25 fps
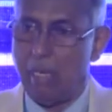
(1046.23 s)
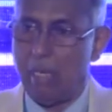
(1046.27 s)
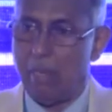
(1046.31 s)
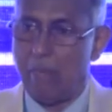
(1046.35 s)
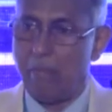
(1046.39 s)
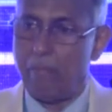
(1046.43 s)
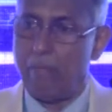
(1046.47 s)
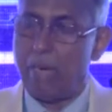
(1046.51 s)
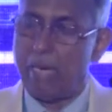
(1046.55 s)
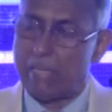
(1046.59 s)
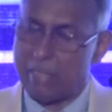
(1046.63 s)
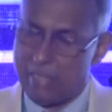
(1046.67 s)

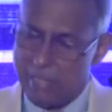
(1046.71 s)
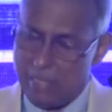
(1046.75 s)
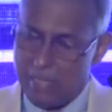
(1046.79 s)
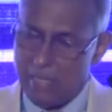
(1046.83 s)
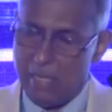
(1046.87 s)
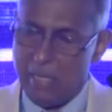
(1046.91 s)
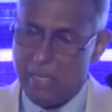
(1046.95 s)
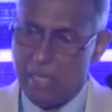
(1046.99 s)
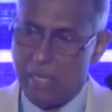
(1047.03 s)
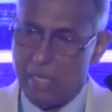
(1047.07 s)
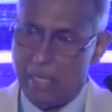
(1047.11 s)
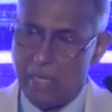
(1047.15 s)
But
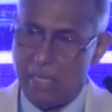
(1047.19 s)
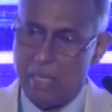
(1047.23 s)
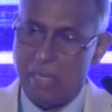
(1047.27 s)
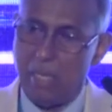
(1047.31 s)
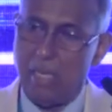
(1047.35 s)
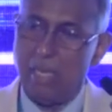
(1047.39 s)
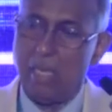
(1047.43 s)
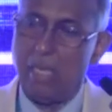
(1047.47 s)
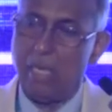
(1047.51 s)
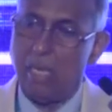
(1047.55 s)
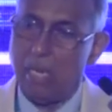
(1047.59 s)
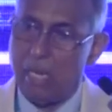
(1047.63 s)

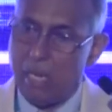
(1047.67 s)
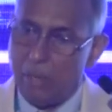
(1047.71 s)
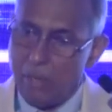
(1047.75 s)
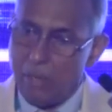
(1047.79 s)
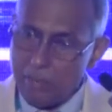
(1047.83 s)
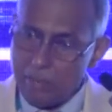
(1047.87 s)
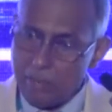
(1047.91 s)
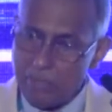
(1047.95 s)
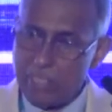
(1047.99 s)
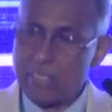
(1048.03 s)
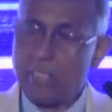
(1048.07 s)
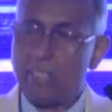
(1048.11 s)

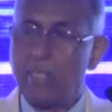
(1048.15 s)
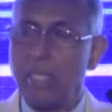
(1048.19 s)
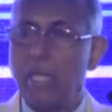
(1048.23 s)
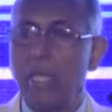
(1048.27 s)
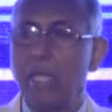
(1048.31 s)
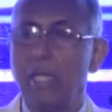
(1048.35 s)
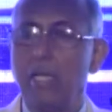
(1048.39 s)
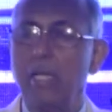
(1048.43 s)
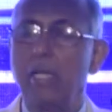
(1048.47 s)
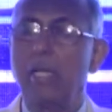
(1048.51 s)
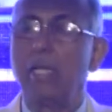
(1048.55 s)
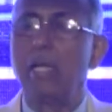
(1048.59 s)
first thing
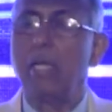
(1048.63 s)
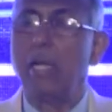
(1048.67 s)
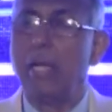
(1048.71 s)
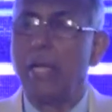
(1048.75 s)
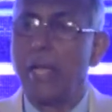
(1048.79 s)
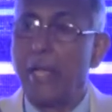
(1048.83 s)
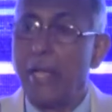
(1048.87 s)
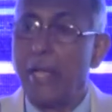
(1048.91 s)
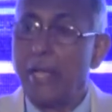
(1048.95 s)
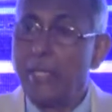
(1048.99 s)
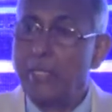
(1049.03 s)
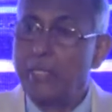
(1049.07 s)

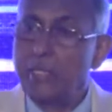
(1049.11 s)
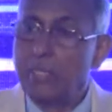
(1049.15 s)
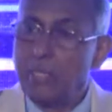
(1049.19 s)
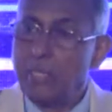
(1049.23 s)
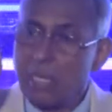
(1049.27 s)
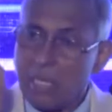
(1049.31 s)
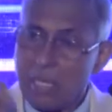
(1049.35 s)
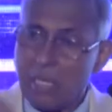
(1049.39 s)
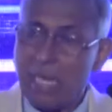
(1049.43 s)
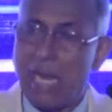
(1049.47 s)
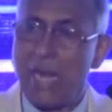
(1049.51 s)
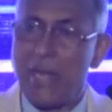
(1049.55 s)
is
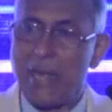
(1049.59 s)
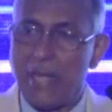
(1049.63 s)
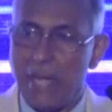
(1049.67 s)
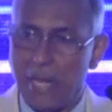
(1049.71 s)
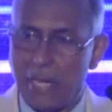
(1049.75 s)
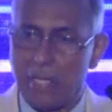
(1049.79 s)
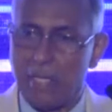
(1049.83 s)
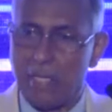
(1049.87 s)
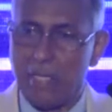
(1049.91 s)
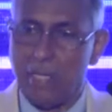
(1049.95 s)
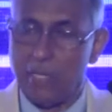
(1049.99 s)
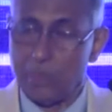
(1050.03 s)
cardiac.
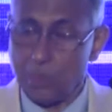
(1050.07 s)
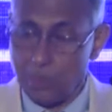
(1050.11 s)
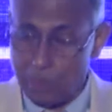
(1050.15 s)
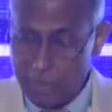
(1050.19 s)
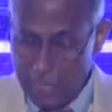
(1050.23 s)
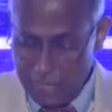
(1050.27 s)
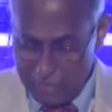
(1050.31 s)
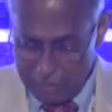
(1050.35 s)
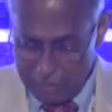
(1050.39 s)
So that's the